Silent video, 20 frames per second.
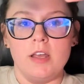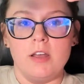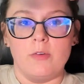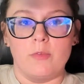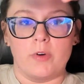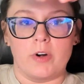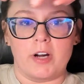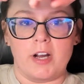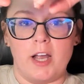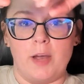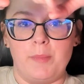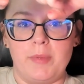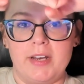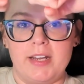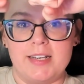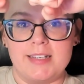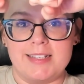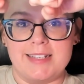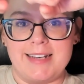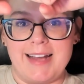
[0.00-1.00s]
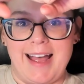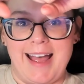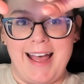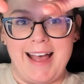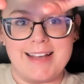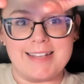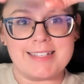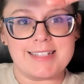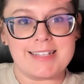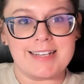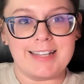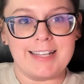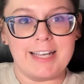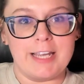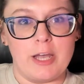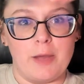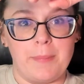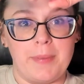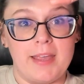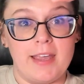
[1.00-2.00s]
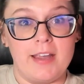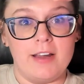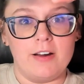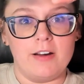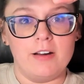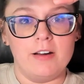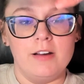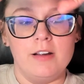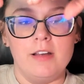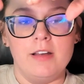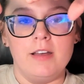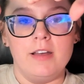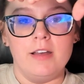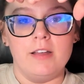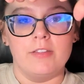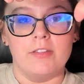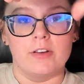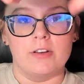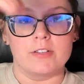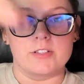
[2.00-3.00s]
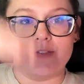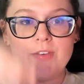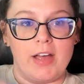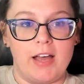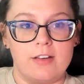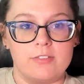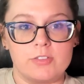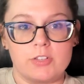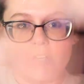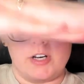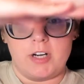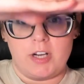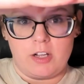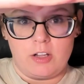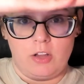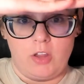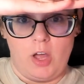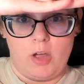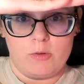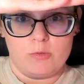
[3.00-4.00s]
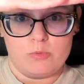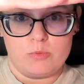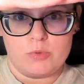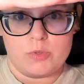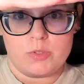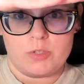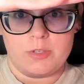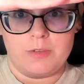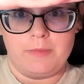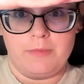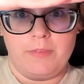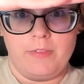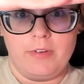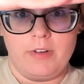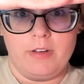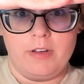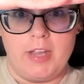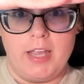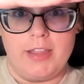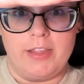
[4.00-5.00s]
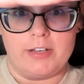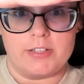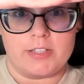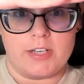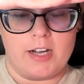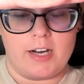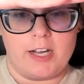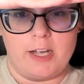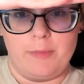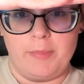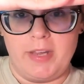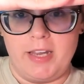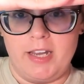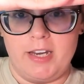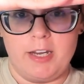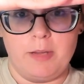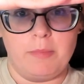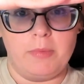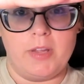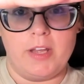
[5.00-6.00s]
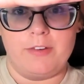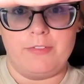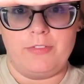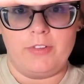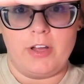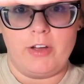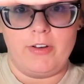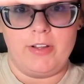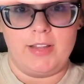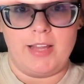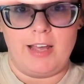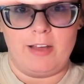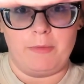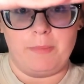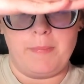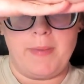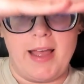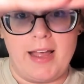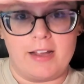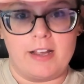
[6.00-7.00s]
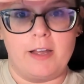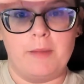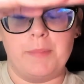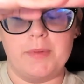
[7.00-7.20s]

We're coming into diastole up here. Those valves are going to close, and there's not going to be any blood flow allowed back up